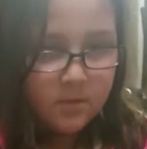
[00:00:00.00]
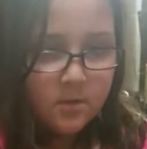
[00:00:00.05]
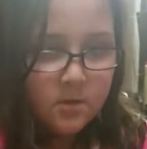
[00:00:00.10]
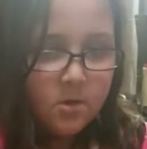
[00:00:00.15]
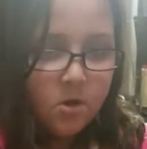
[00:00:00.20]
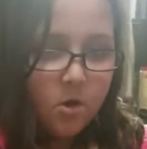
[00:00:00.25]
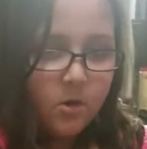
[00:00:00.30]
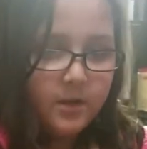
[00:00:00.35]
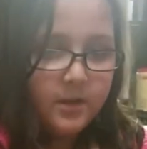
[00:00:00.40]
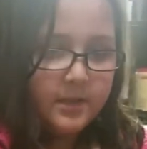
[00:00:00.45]

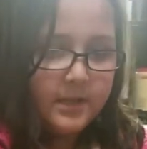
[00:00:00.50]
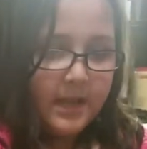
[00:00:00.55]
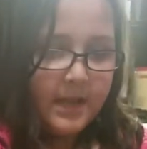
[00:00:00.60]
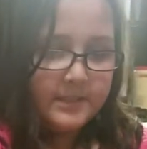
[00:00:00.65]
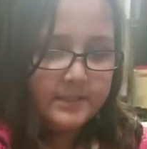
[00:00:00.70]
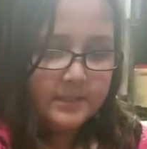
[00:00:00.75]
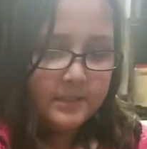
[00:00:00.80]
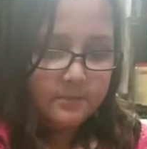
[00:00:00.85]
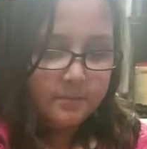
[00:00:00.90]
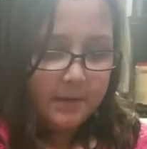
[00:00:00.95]
Alright
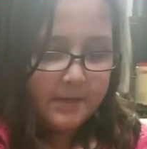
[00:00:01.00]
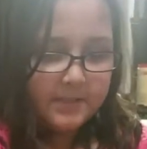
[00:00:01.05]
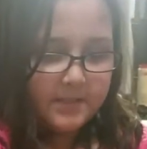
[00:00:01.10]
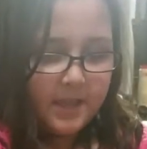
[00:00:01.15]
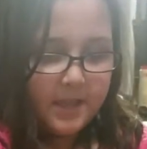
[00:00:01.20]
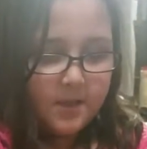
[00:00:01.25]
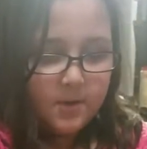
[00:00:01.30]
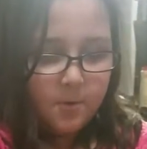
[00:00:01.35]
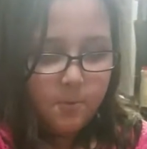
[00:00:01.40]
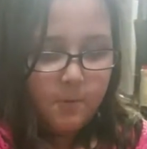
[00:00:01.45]
guys, this might
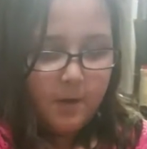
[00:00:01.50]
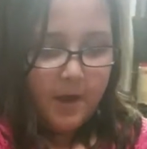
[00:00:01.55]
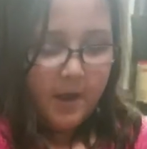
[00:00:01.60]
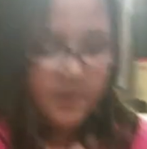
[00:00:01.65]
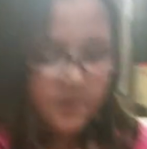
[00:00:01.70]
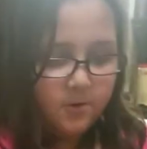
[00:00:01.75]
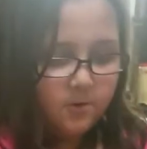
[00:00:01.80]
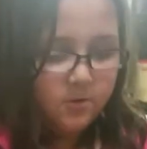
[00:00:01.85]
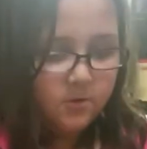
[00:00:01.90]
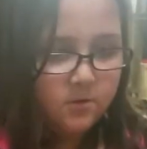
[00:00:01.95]
take a
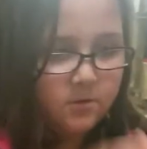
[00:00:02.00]
while.